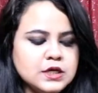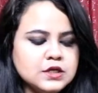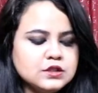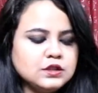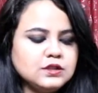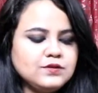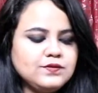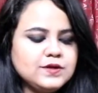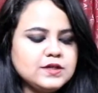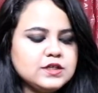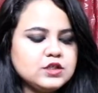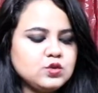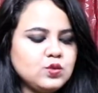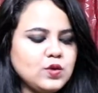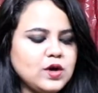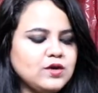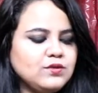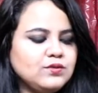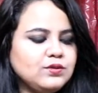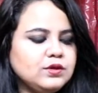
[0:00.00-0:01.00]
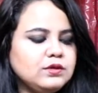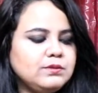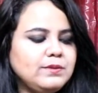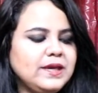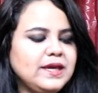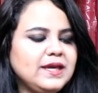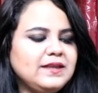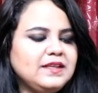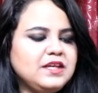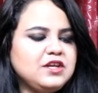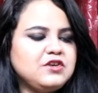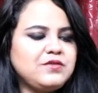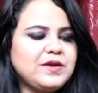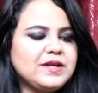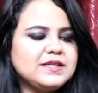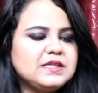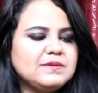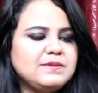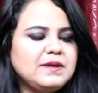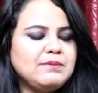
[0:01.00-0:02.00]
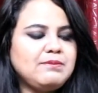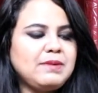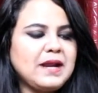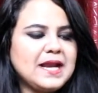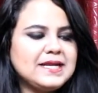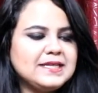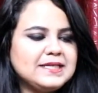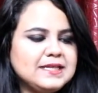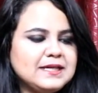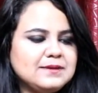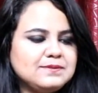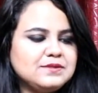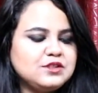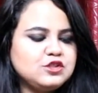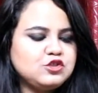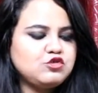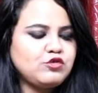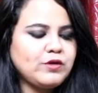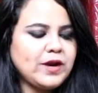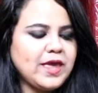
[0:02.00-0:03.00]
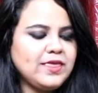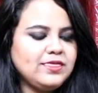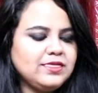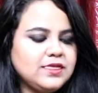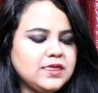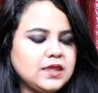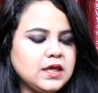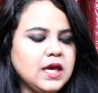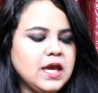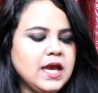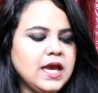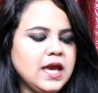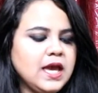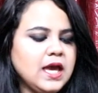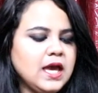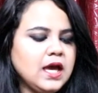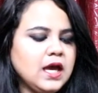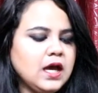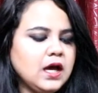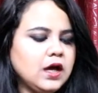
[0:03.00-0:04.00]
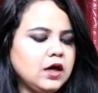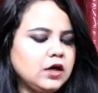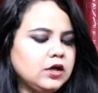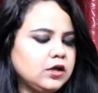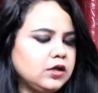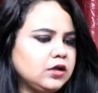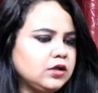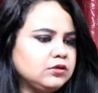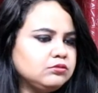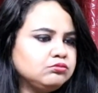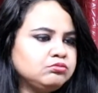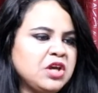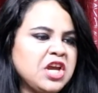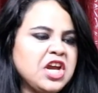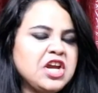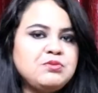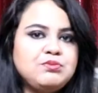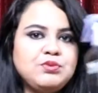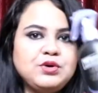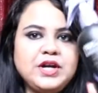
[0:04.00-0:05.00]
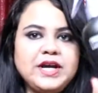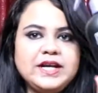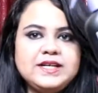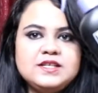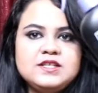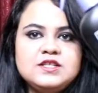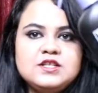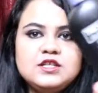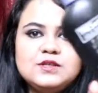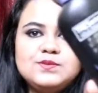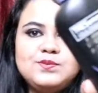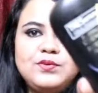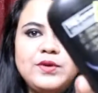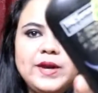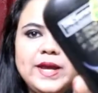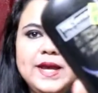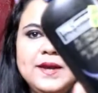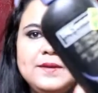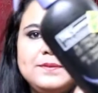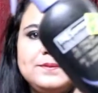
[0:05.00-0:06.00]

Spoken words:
So the first one would be the THBD Platinum Strength Heat Protectant Spray.